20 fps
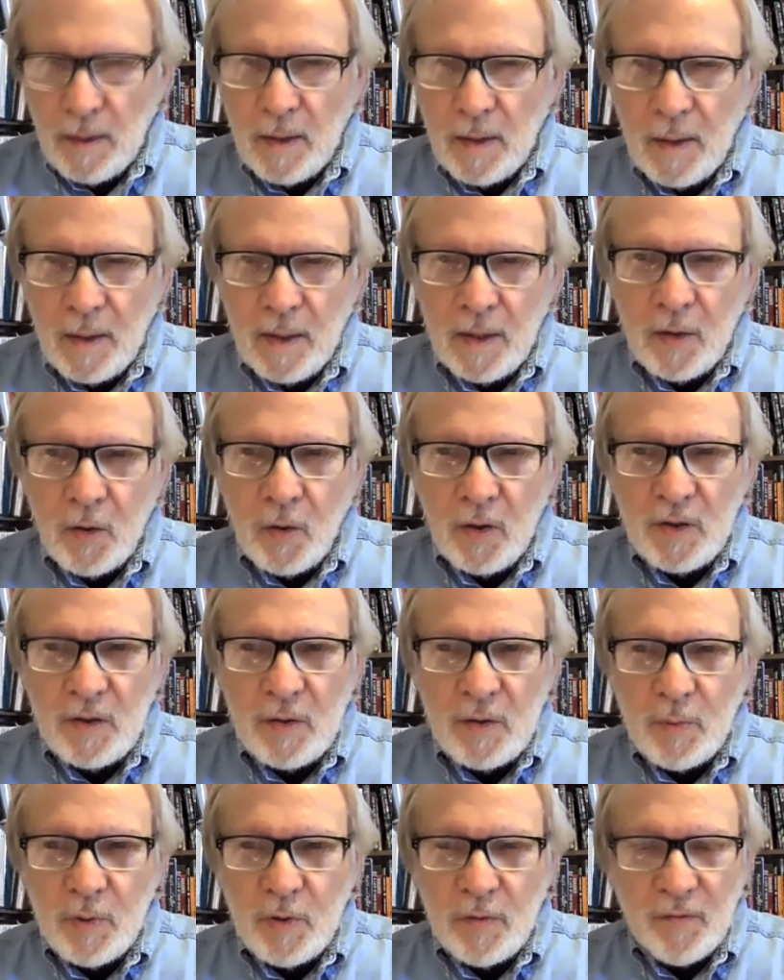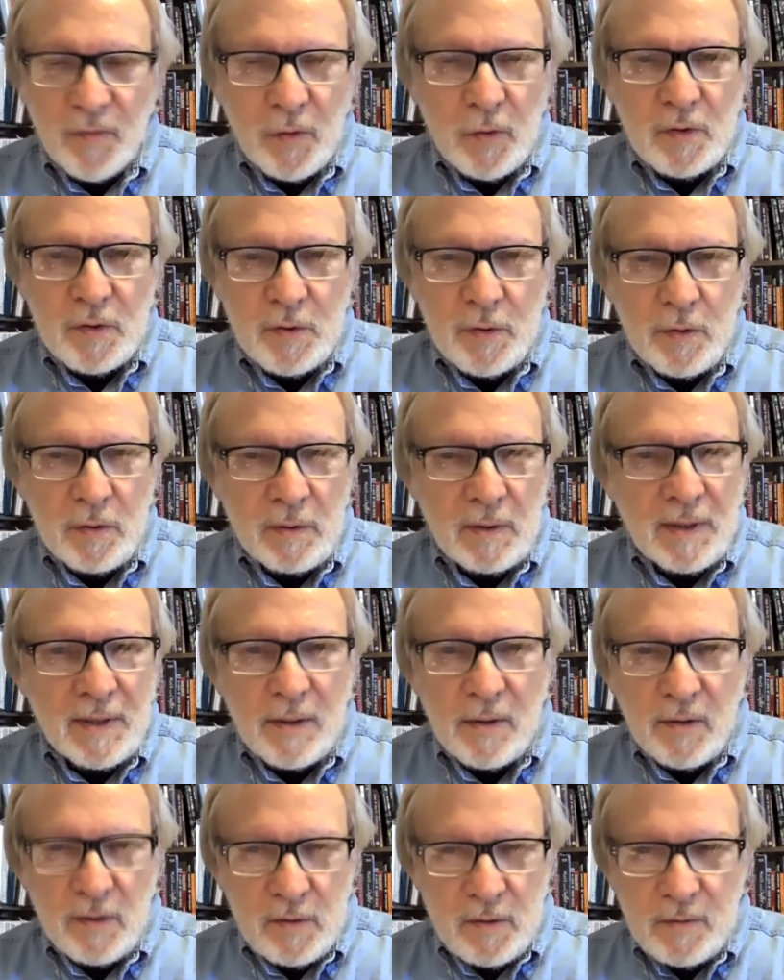are going to be future
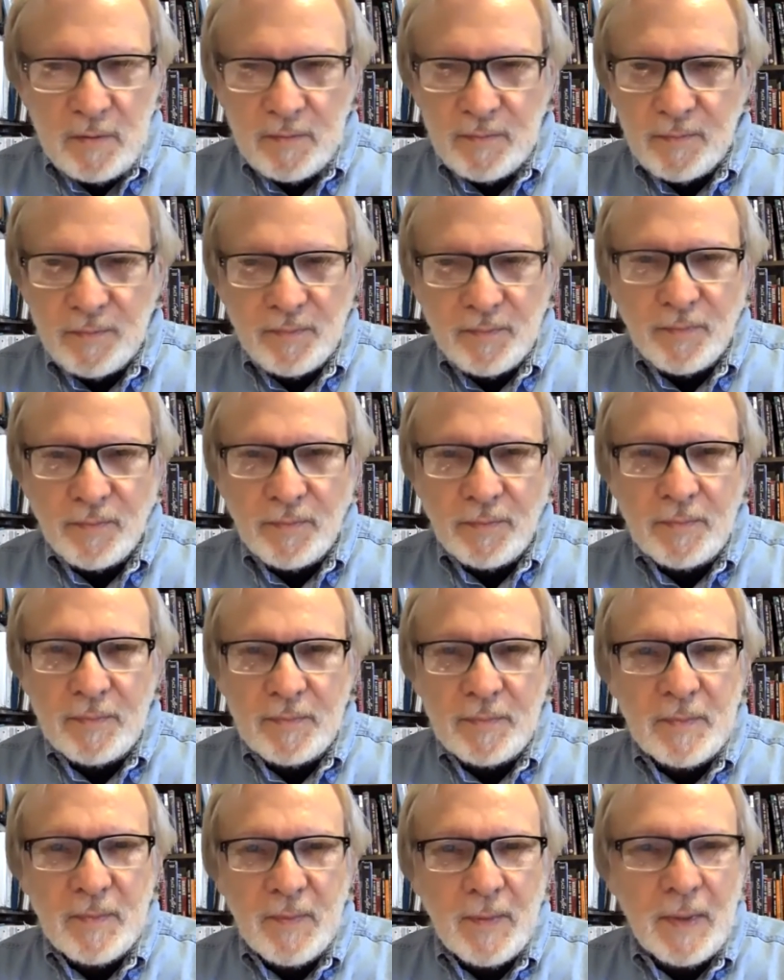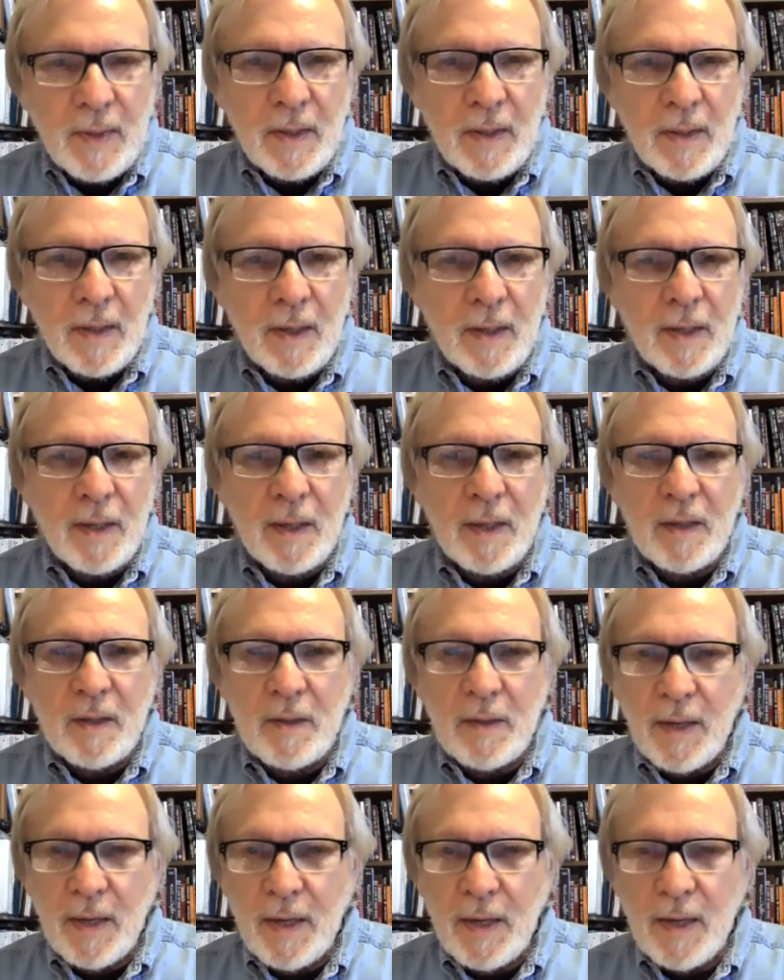leaders.
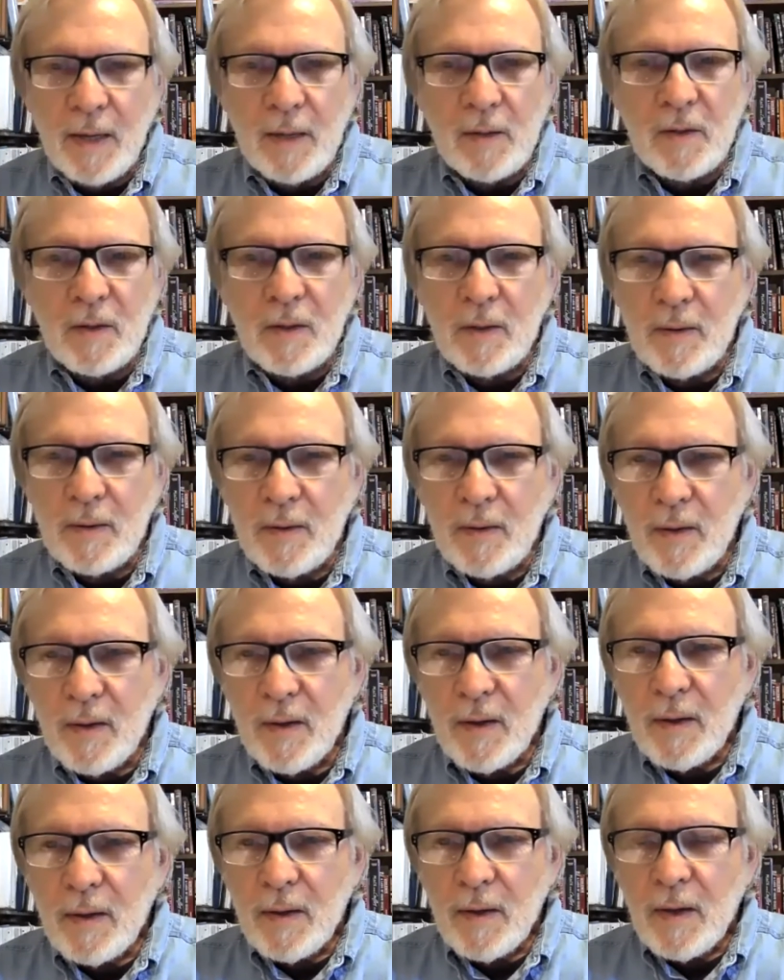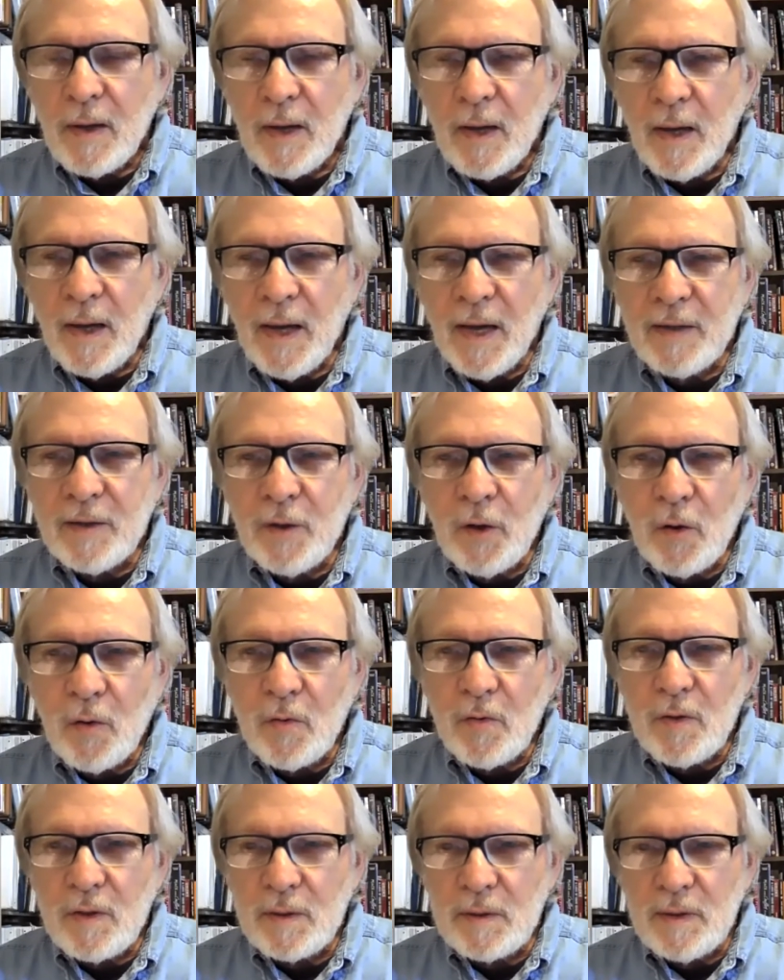Uh, and I know
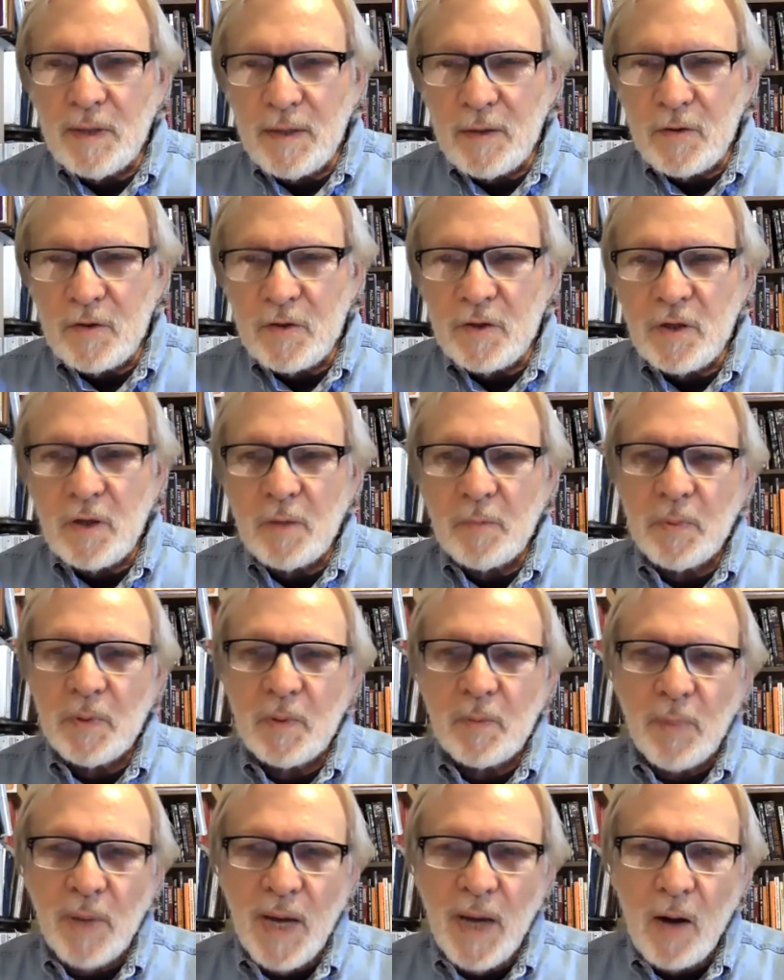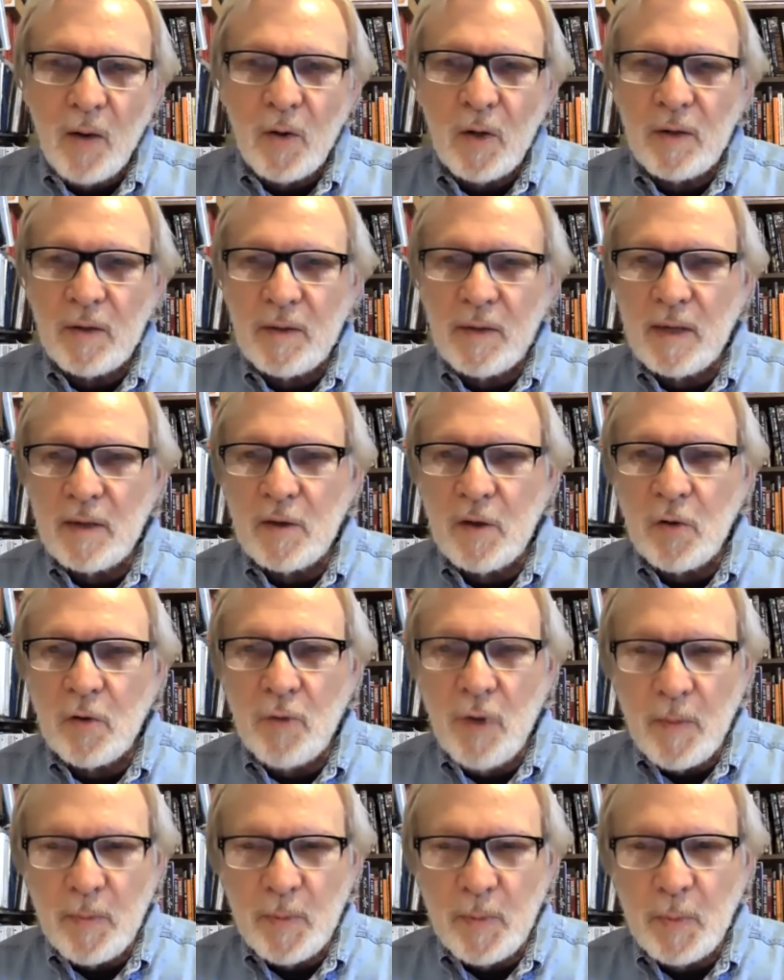that leadership and power can
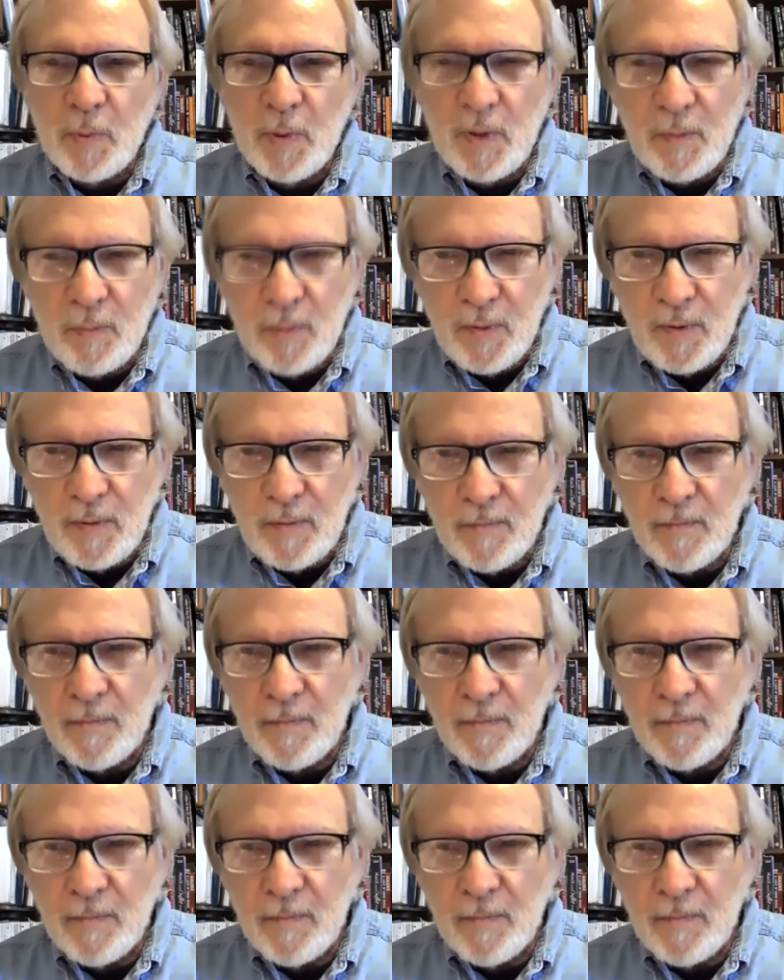corrupt people.